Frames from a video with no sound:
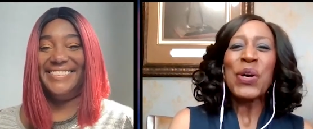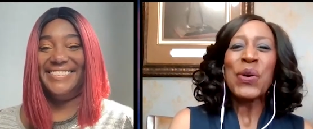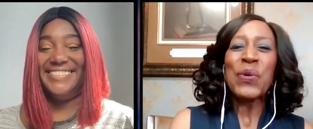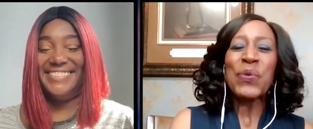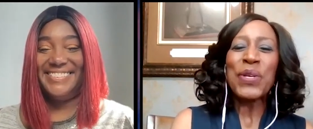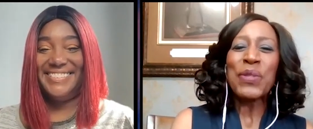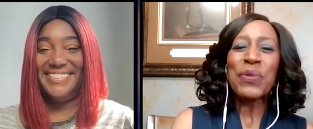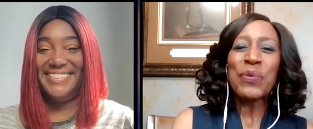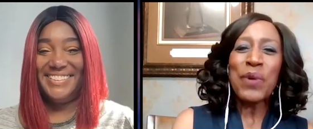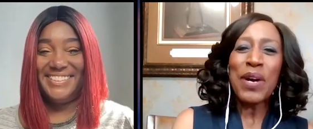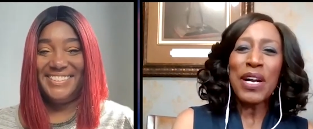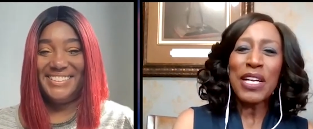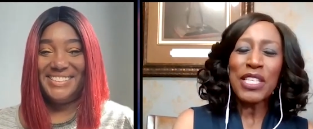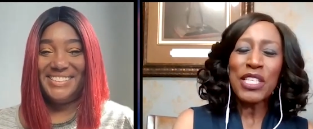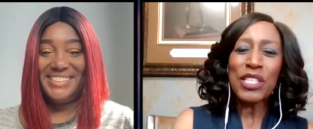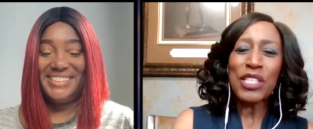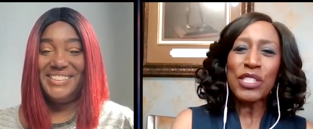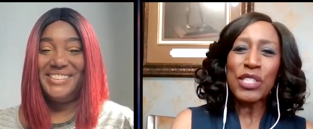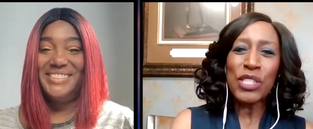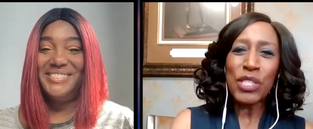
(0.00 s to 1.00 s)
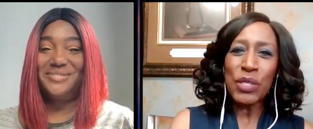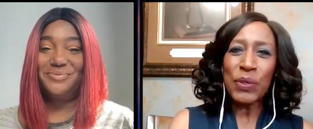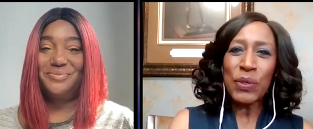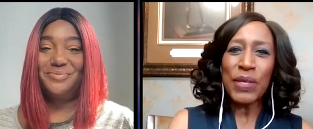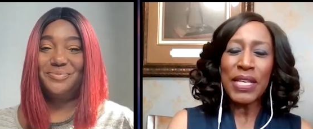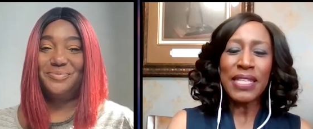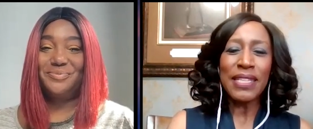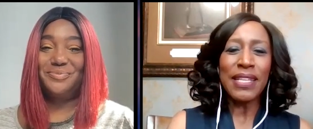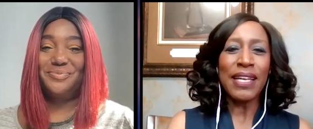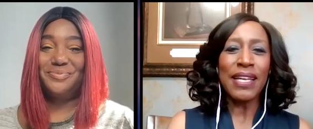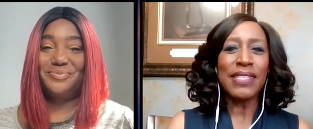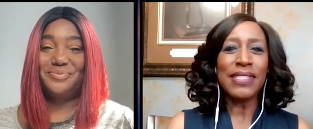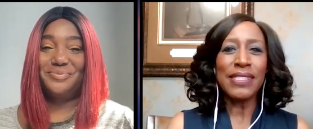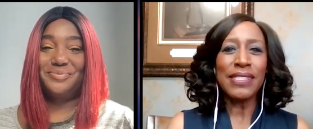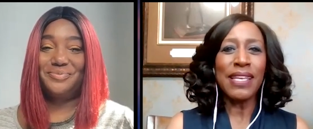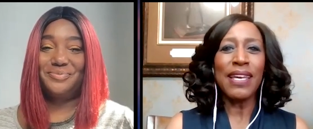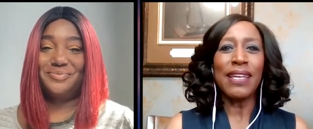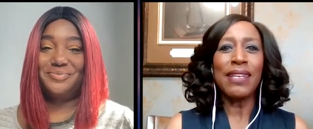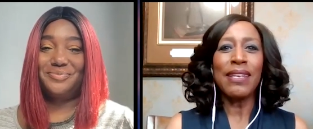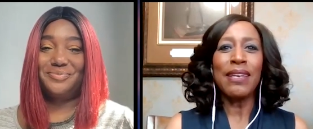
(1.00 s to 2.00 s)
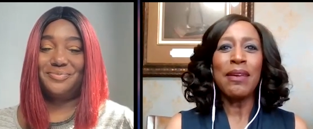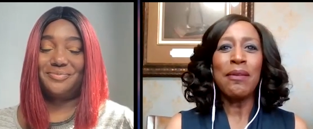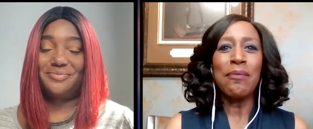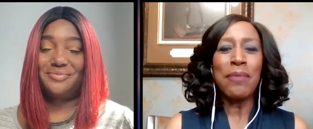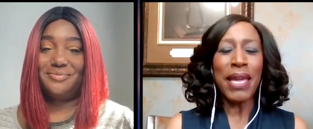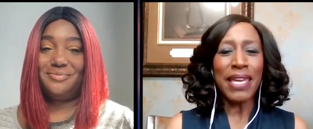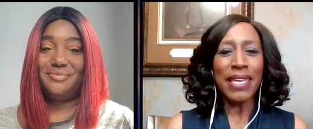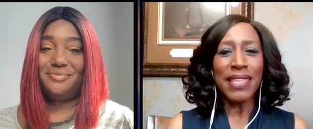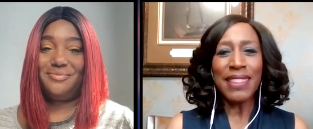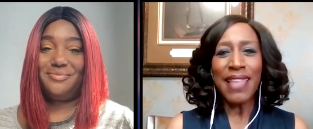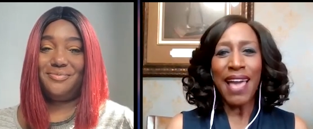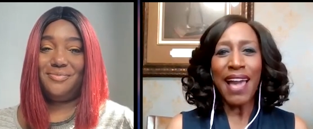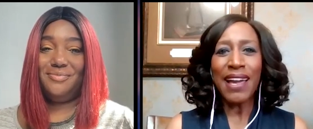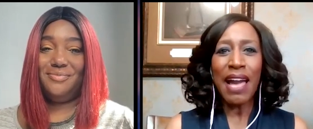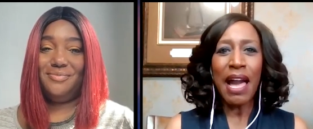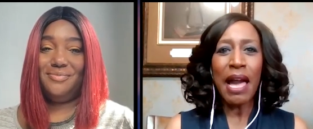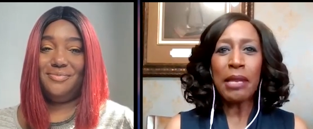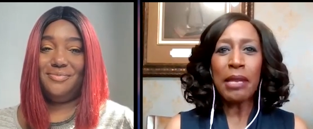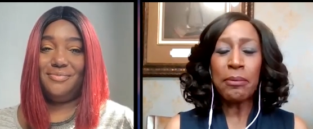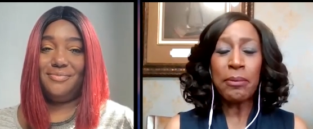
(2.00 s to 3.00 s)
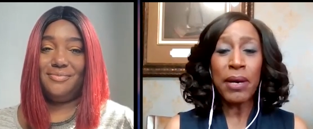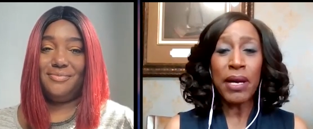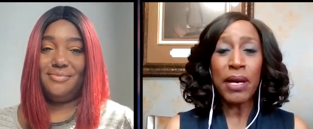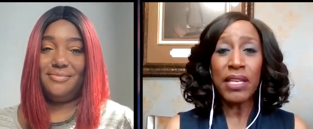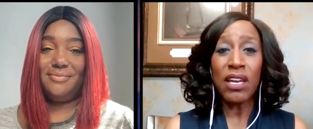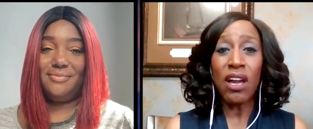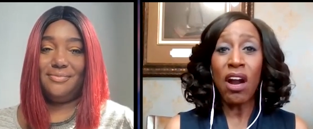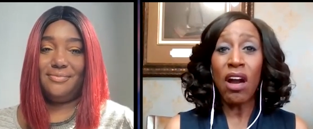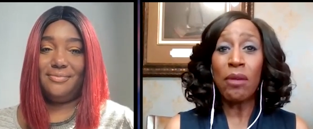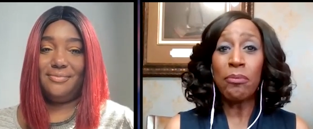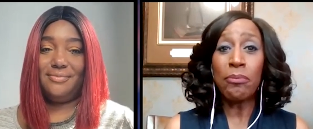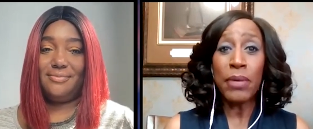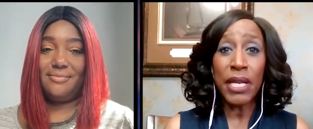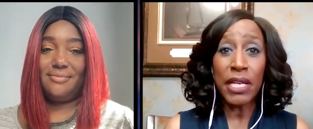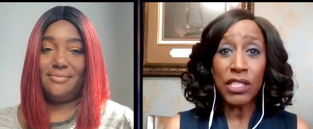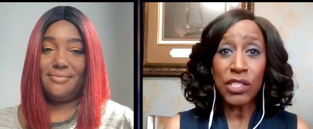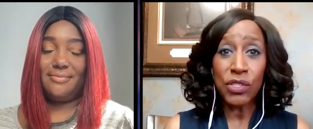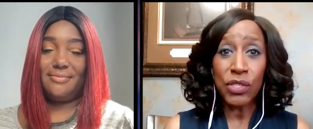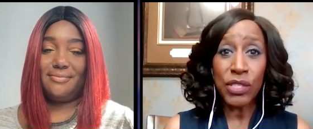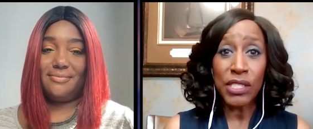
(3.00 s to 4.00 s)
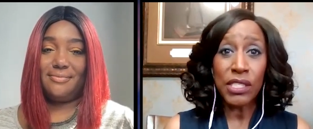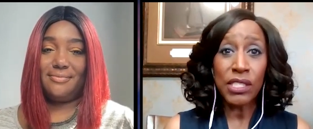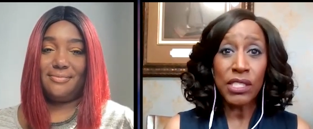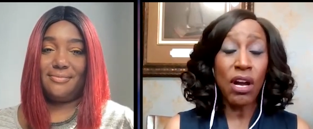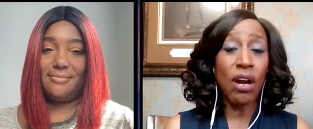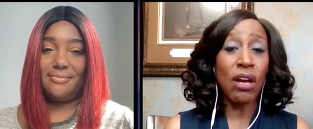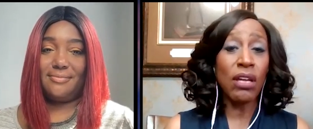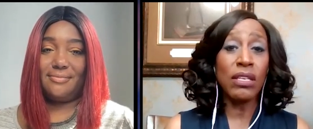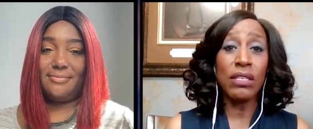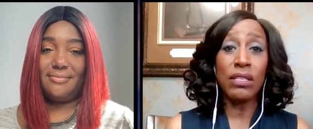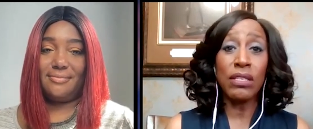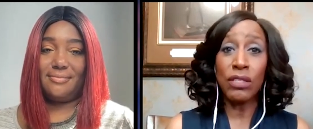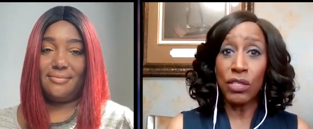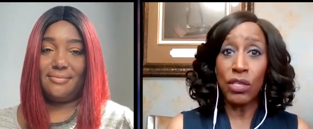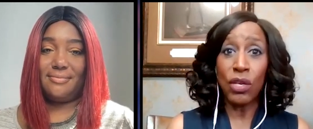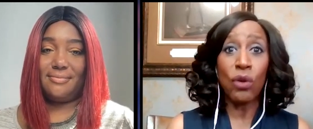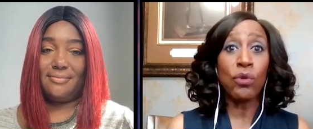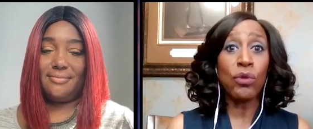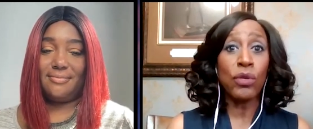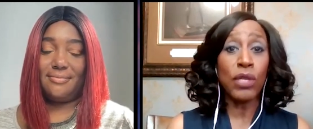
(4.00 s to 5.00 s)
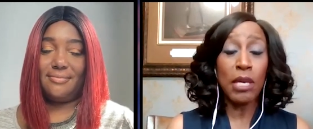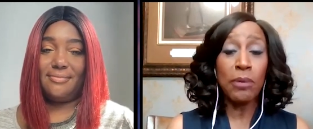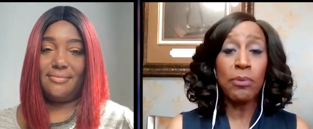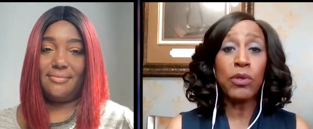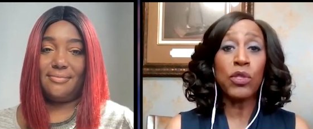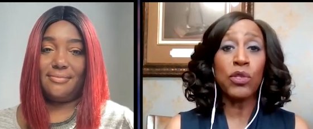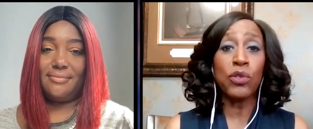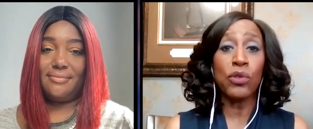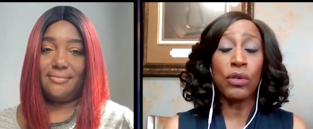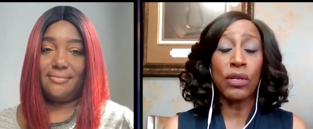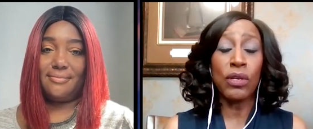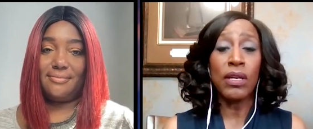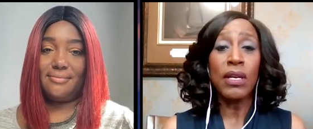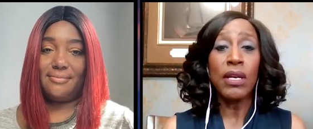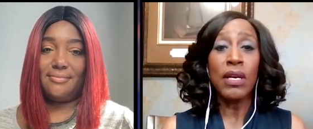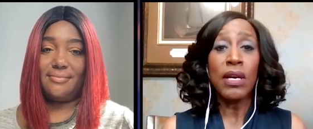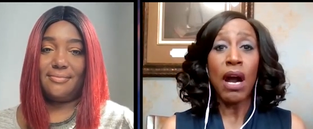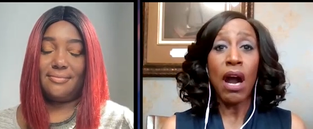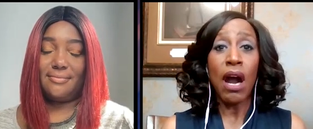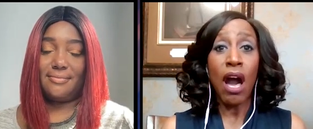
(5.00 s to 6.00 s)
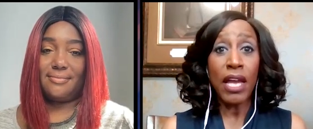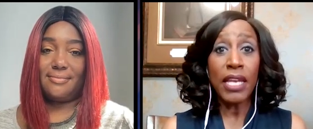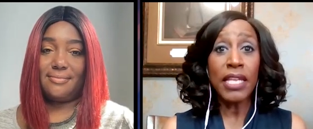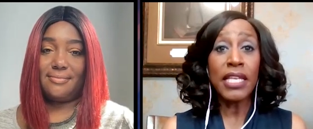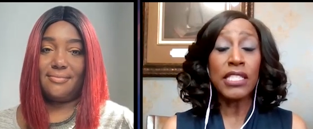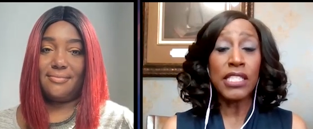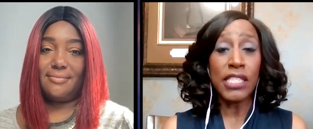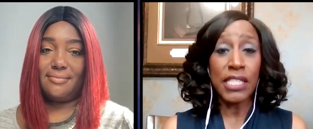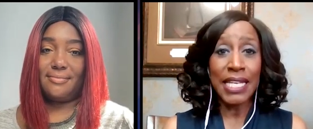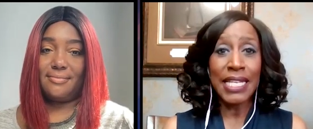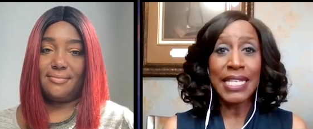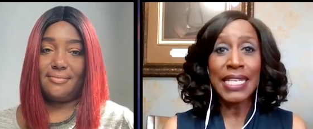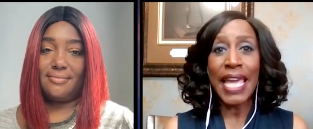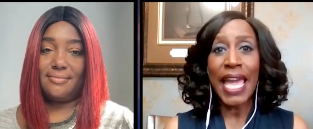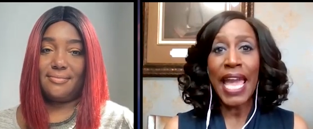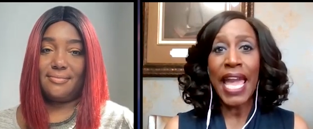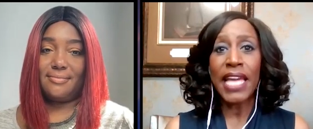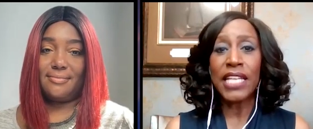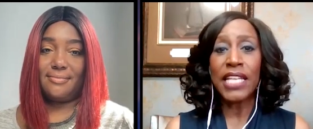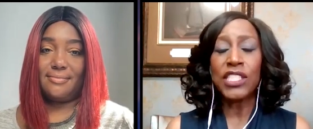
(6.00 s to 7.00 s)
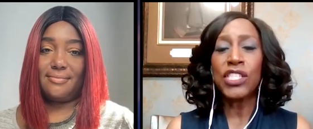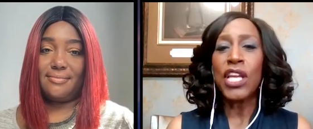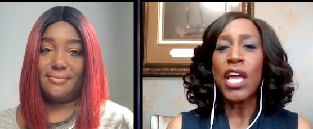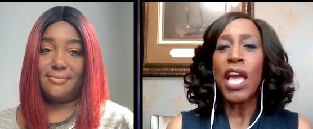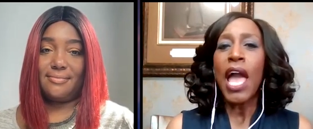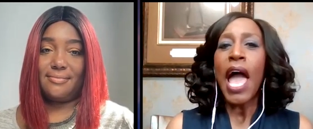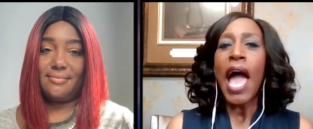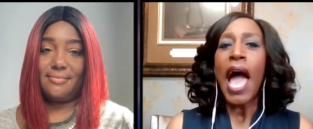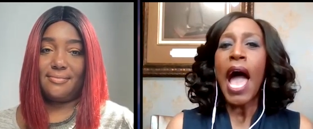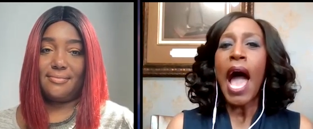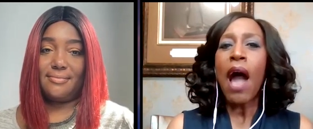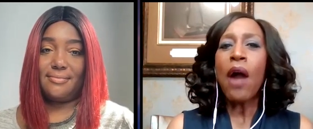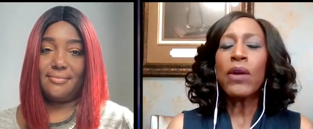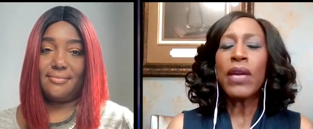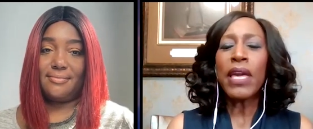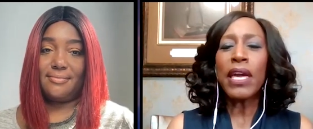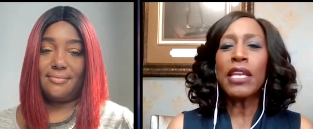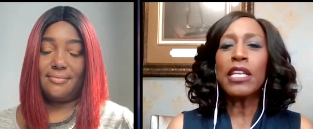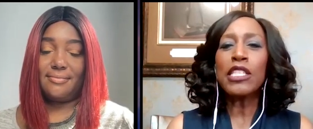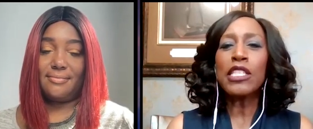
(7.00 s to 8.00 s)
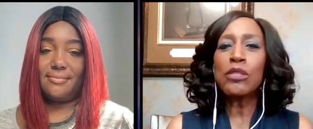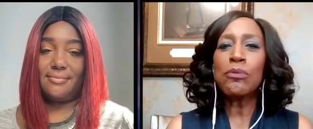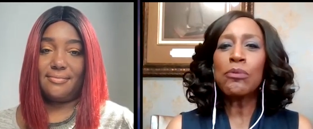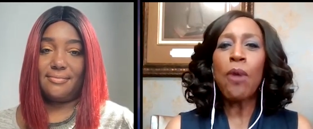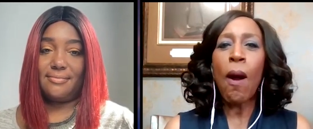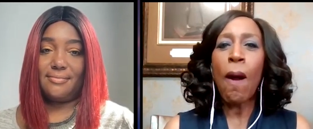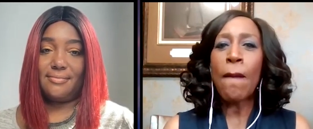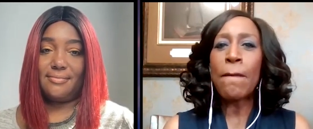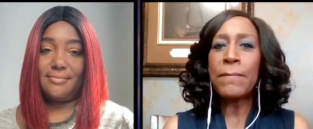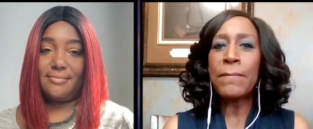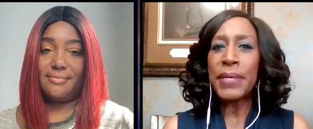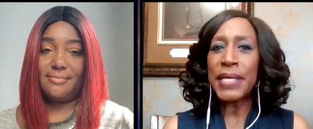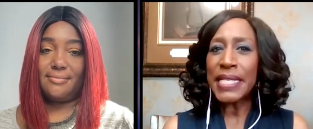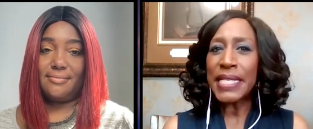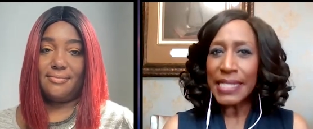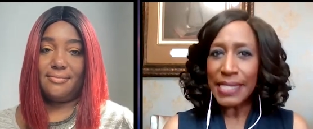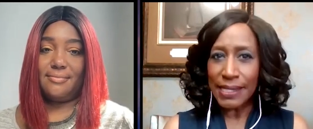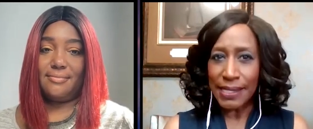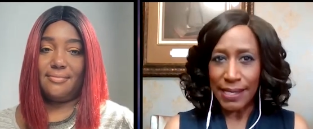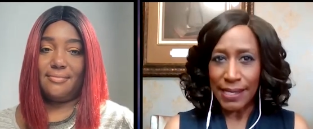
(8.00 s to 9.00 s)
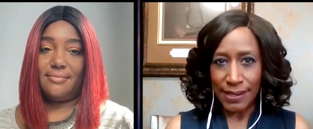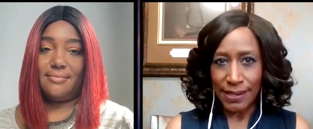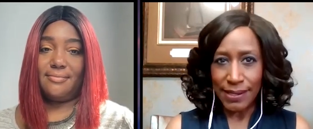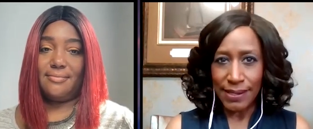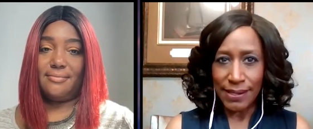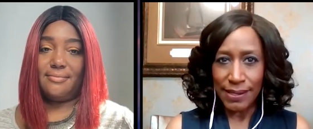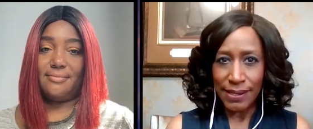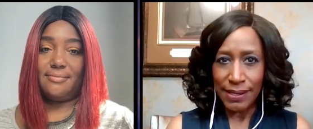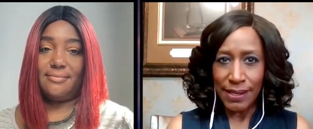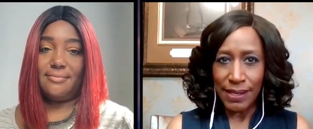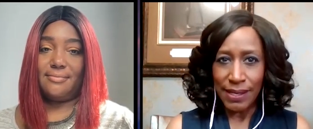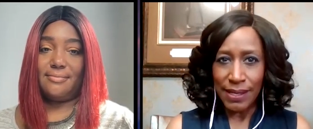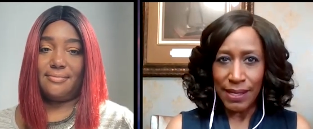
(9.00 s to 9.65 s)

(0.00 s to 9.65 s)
Speaker 1: So with what you're doing, like I said, making that kind of money on Pinterest, on, you know, keeping your audience engaged, how can a small business